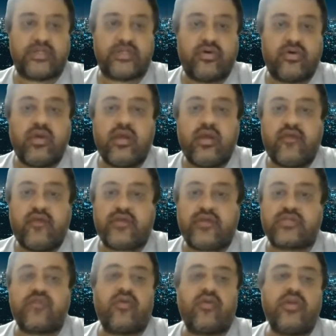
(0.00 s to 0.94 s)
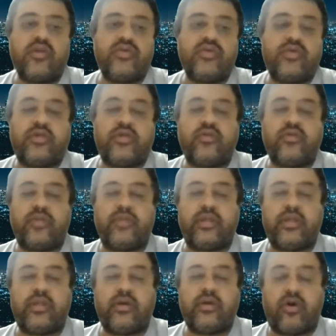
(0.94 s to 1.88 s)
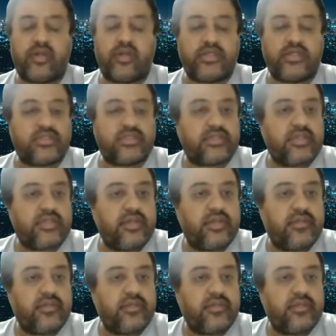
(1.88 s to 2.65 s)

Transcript: So first of all, you need to be honest.